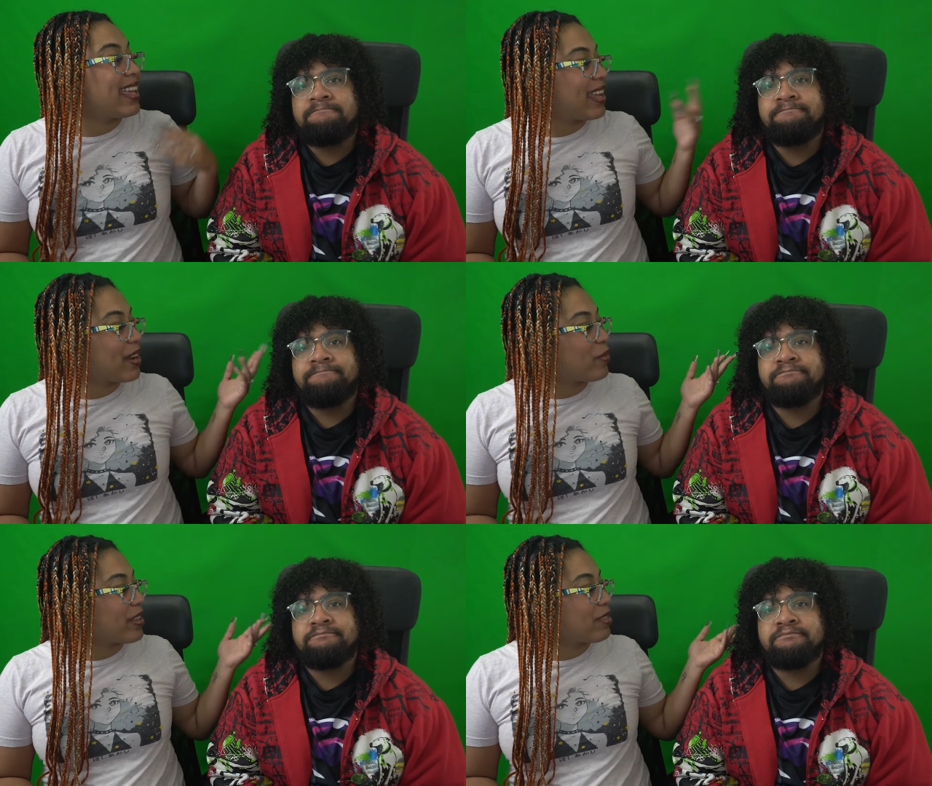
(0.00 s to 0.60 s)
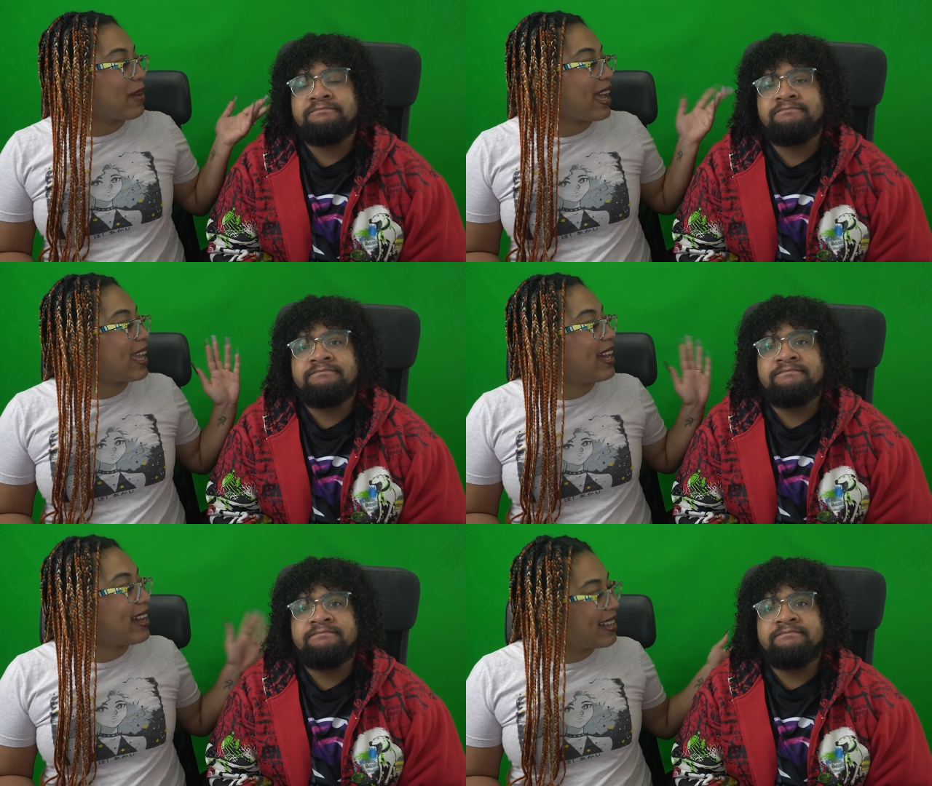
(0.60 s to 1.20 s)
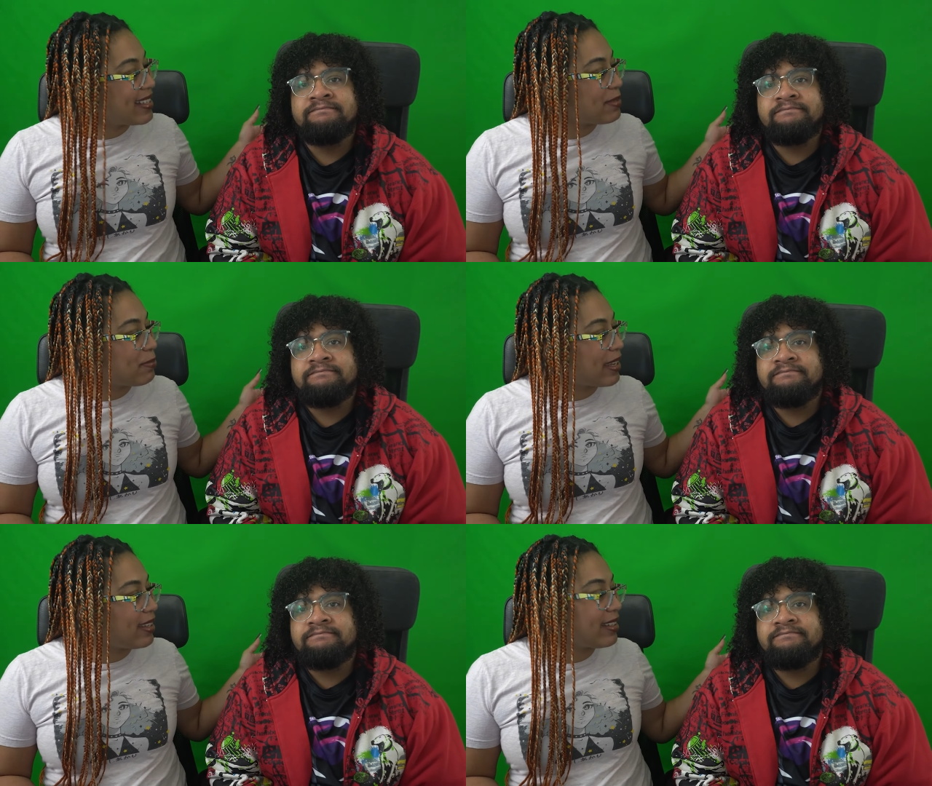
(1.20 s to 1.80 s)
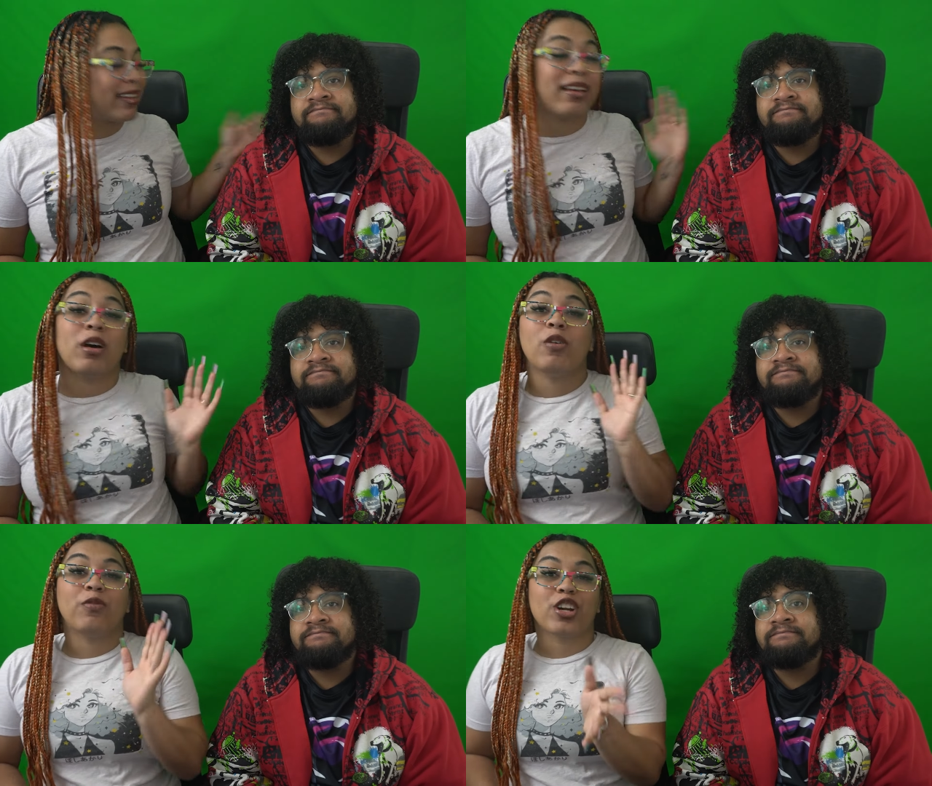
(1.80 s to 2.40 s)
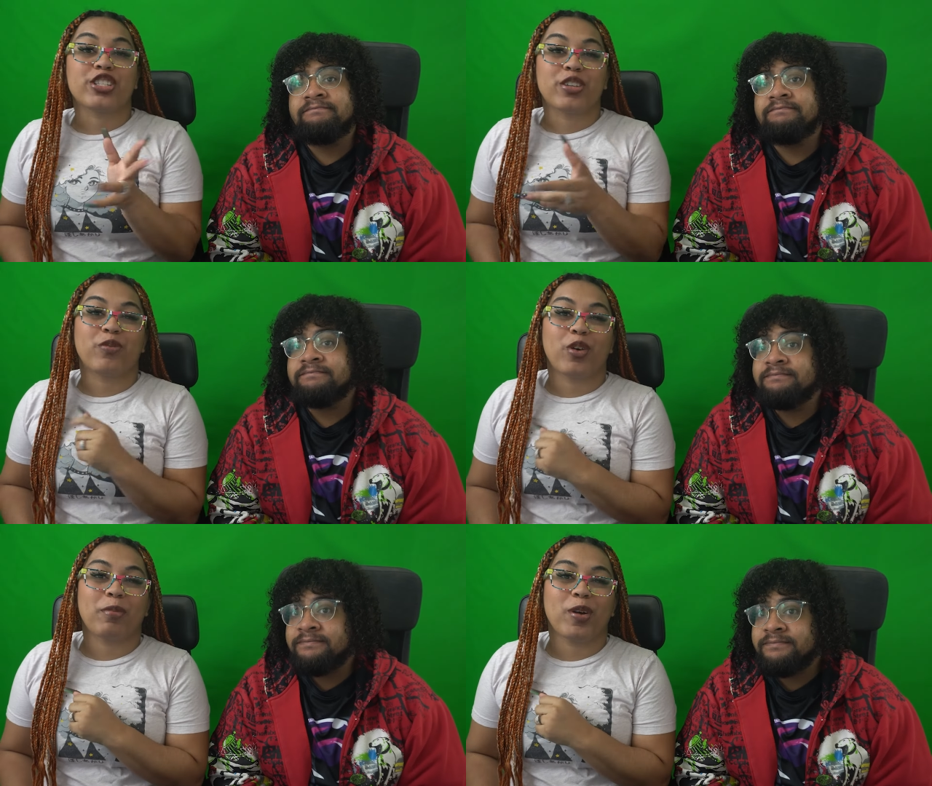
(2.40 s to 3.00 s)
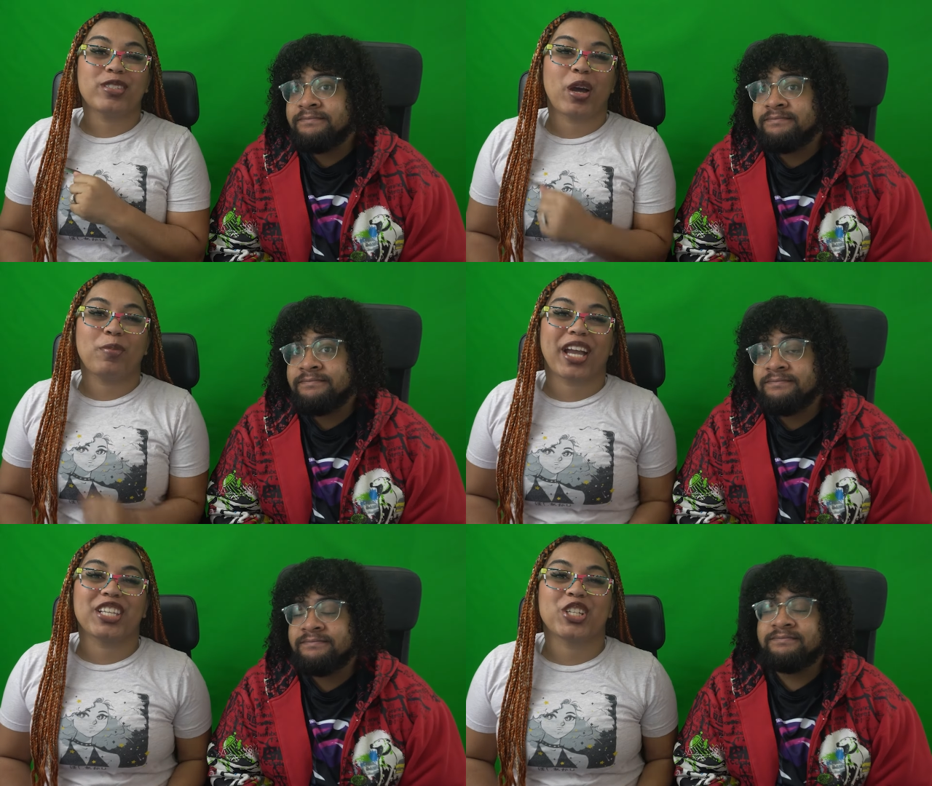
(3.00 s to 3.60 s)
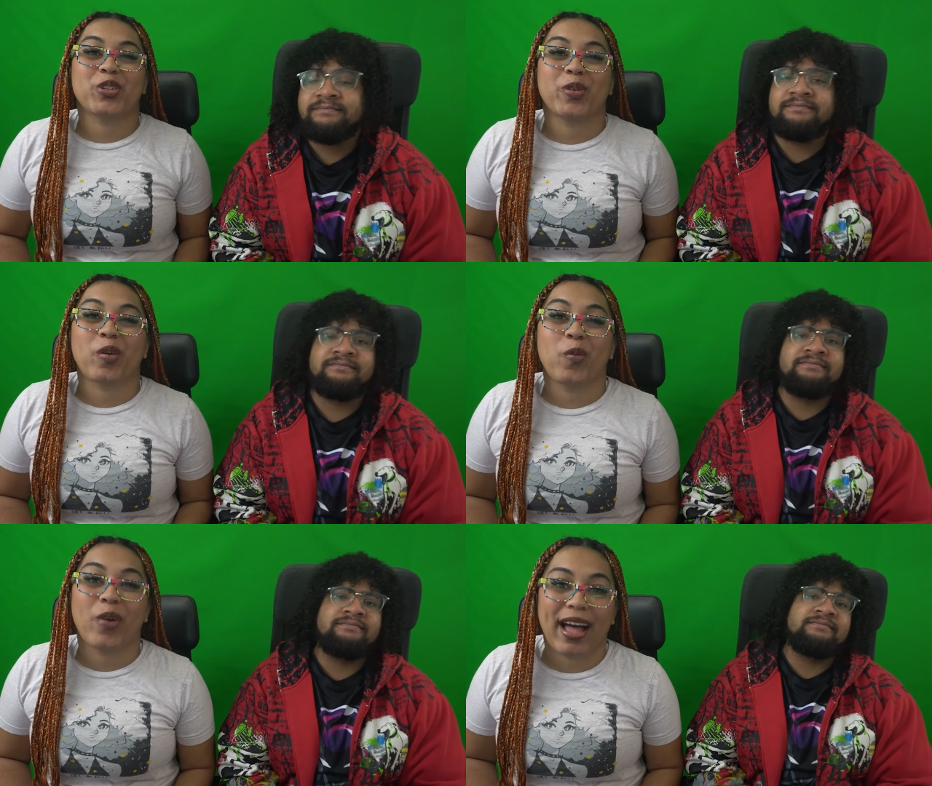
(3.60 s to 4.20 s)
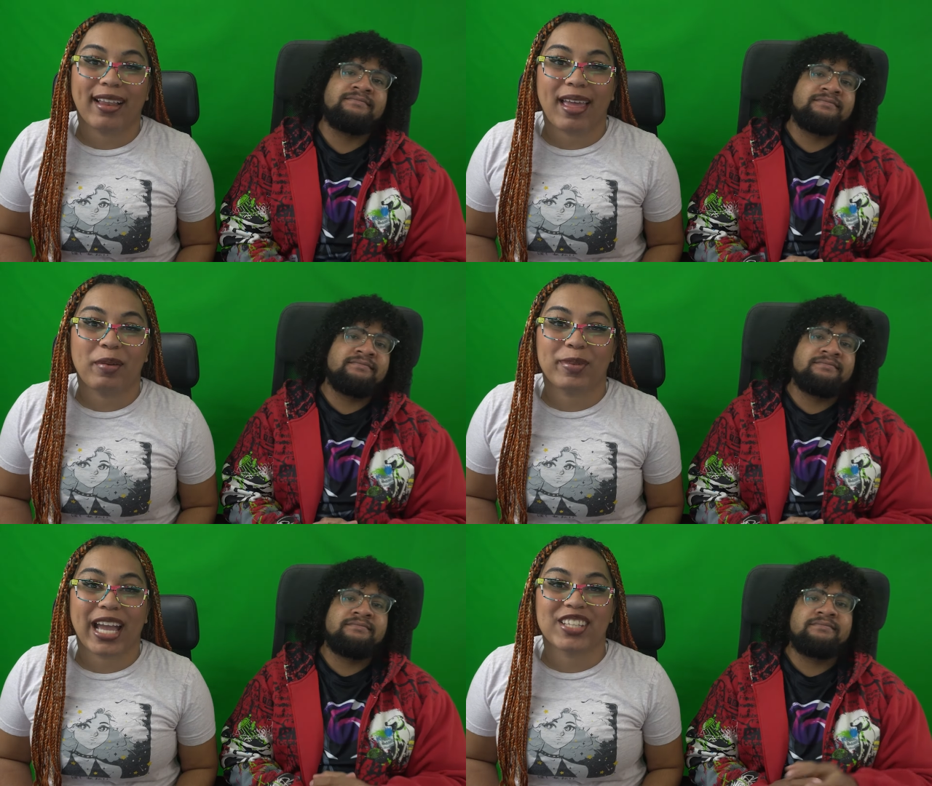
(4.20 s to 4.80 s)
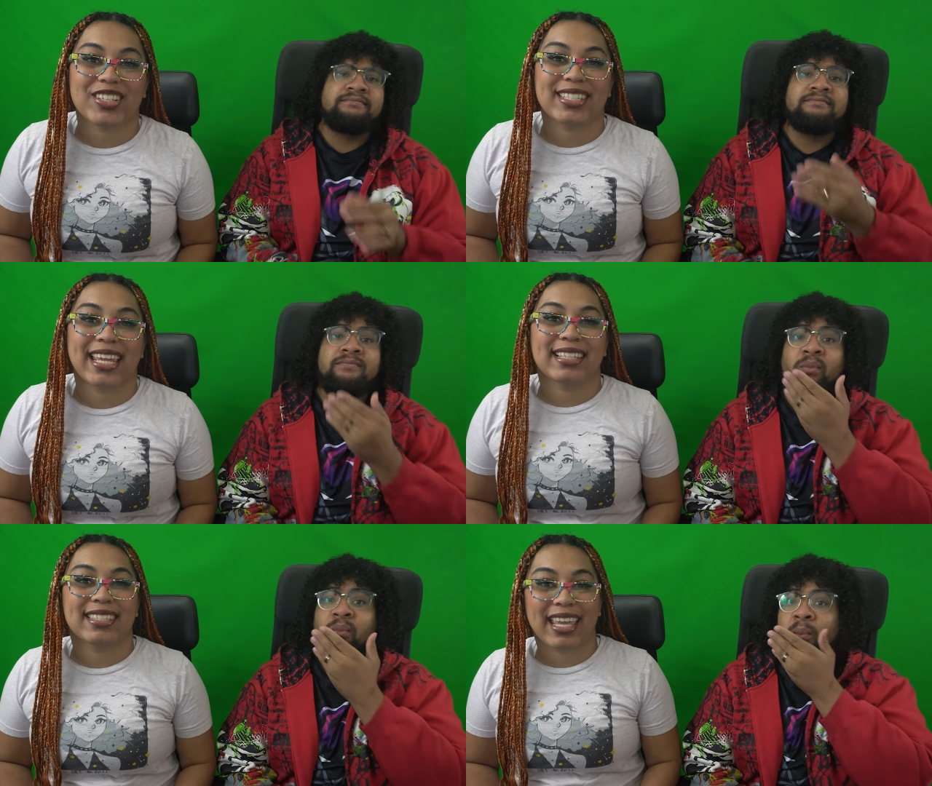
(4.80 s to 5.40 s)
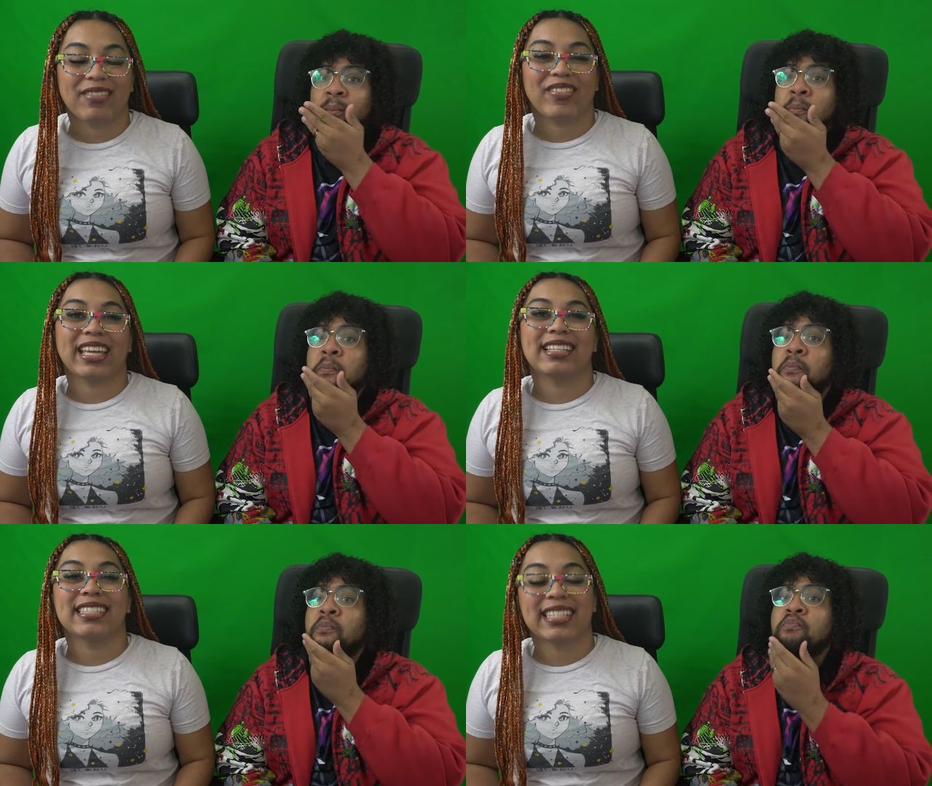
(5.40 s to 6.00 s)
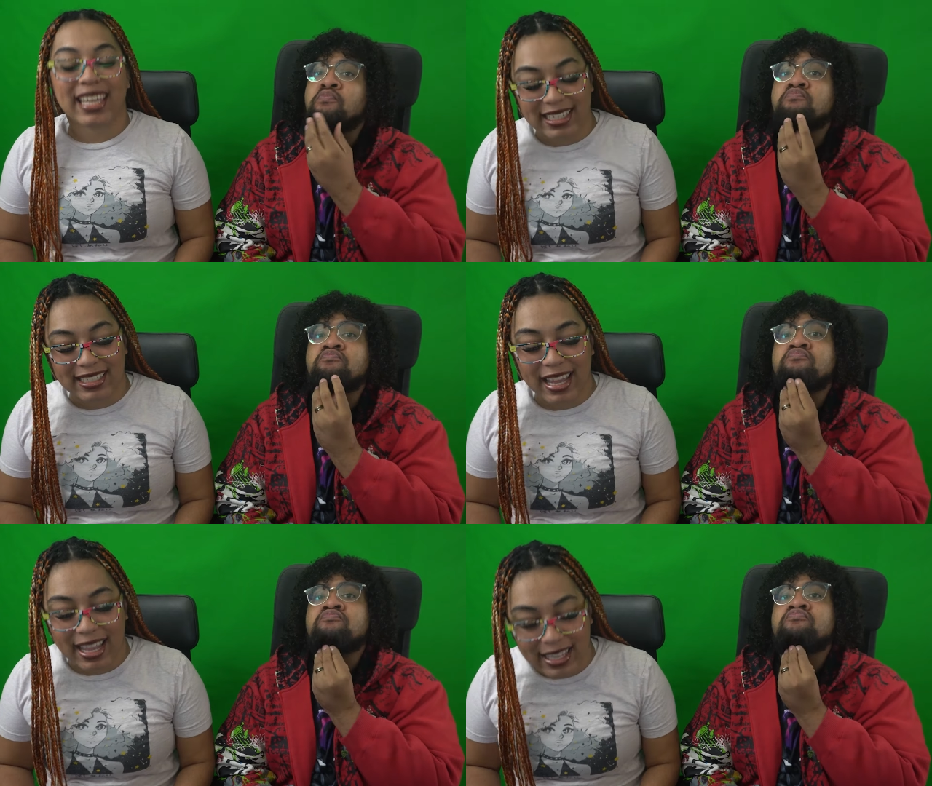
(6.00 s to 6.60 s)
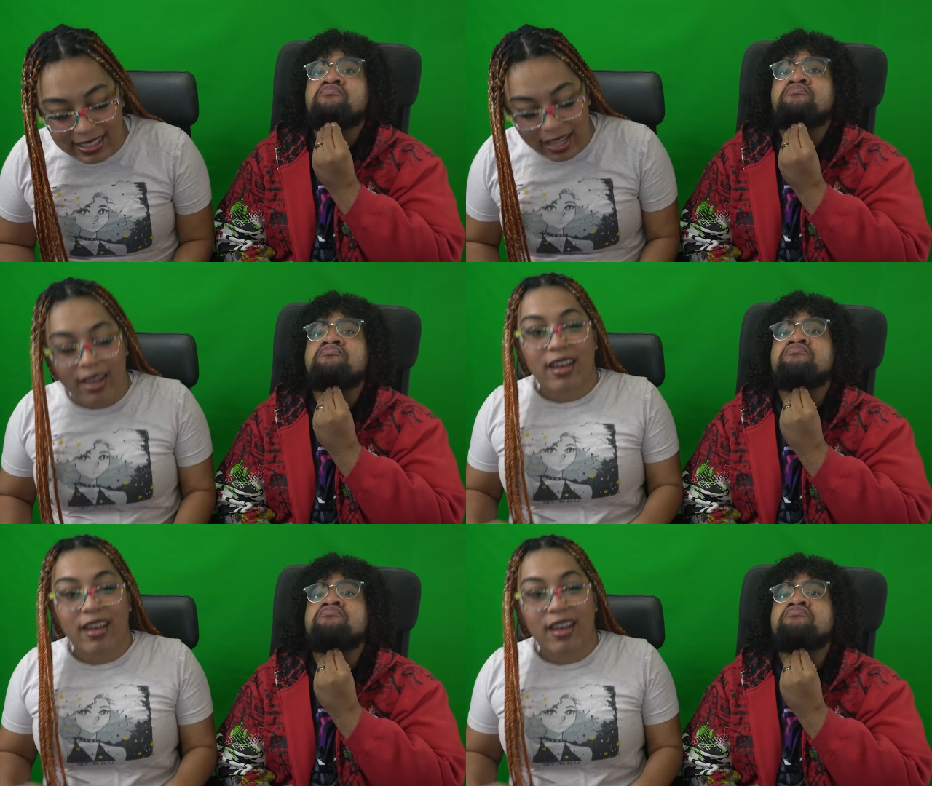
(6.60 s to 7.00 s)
Speaker 1: here with my husband. First and foremost, I hope you guys are doing well. I hope you guys are staying safe and sanitized.